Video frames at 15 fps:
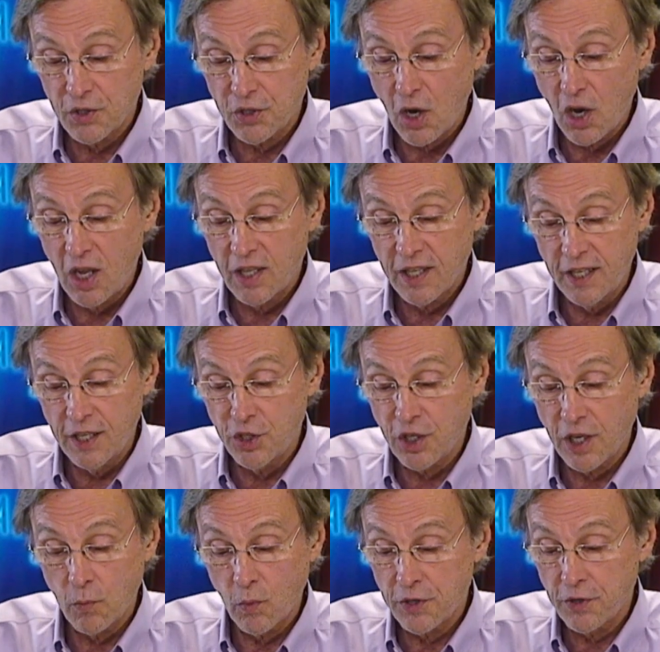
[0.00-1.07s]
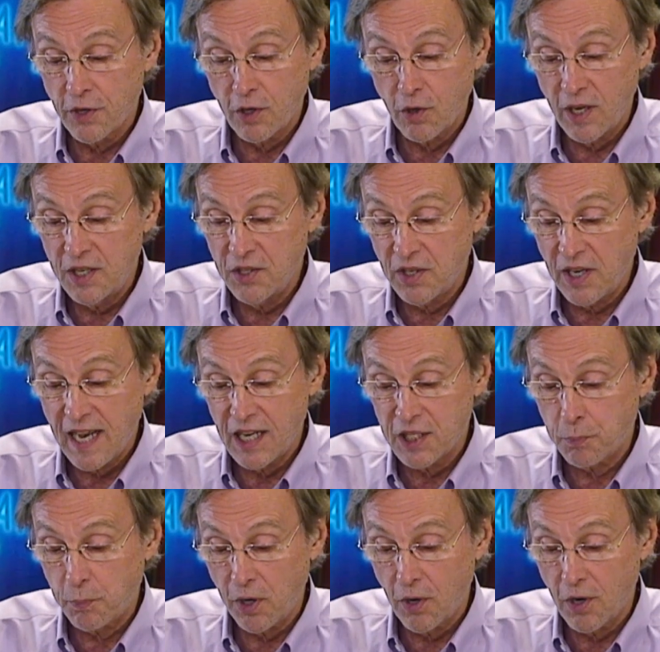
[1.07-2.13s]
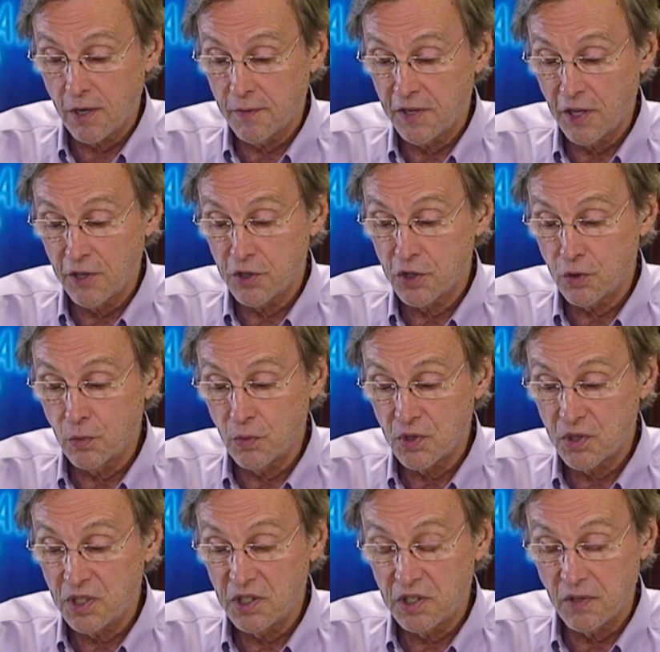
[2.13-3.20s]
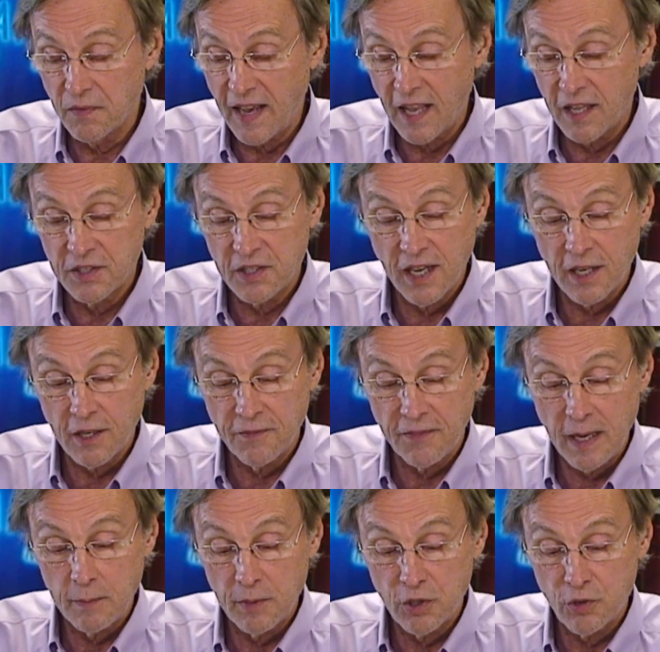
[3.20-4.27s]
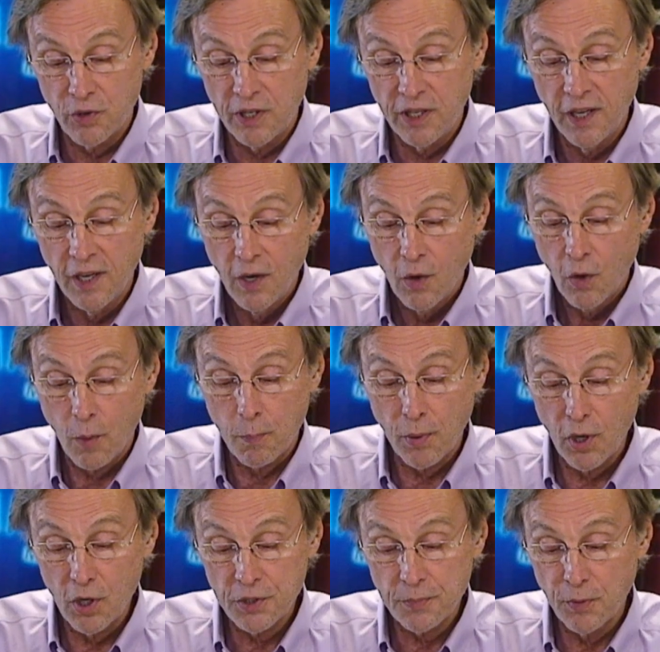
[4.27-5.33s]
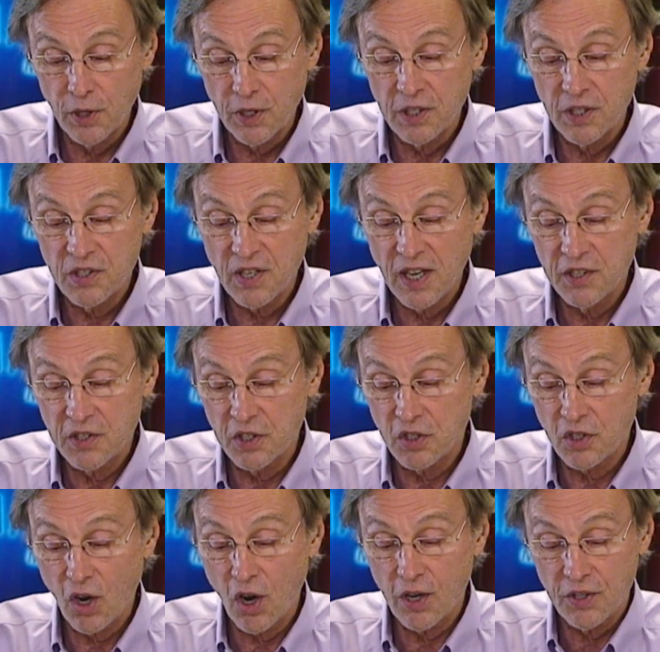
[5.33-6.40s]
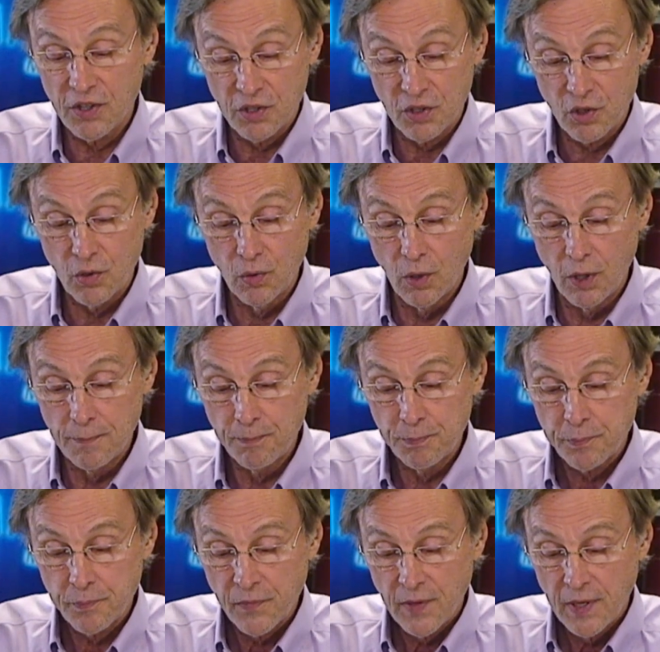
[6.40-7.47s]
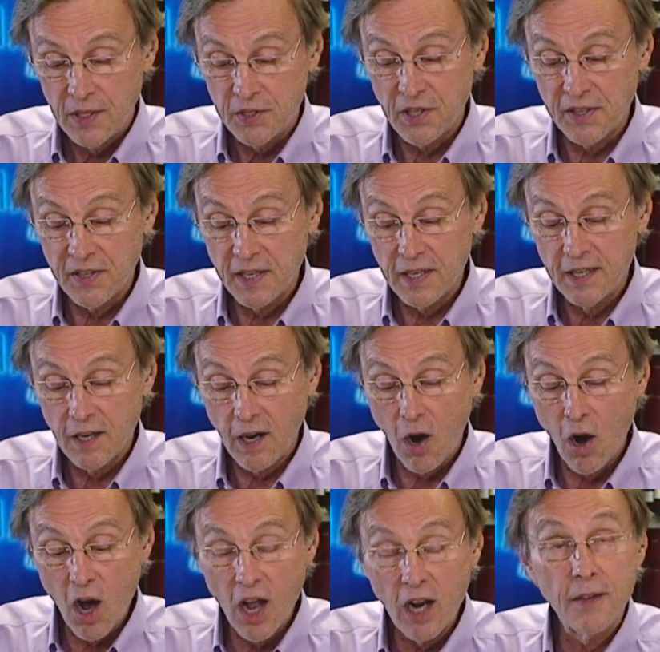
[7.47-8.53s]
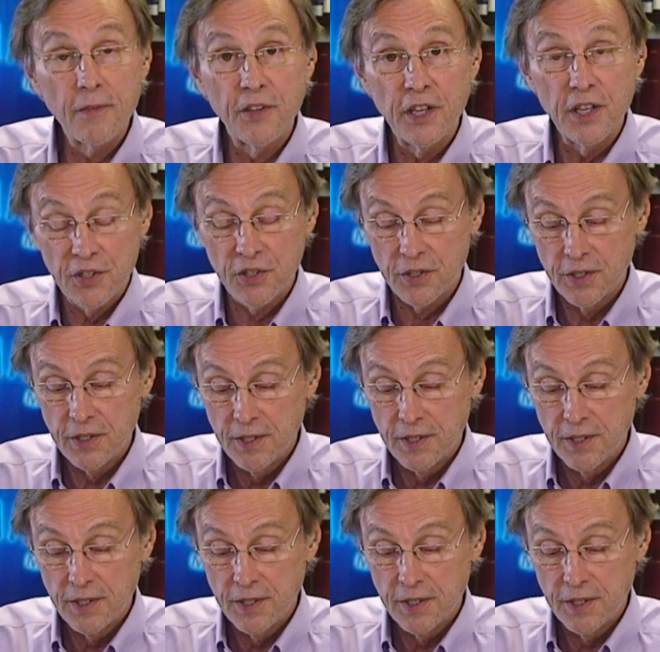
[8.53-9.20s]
all hinge on whether a crazy-ass parent of another student sees the Valentine or family tree or pulse book and decides to target the school. He said that it, all of this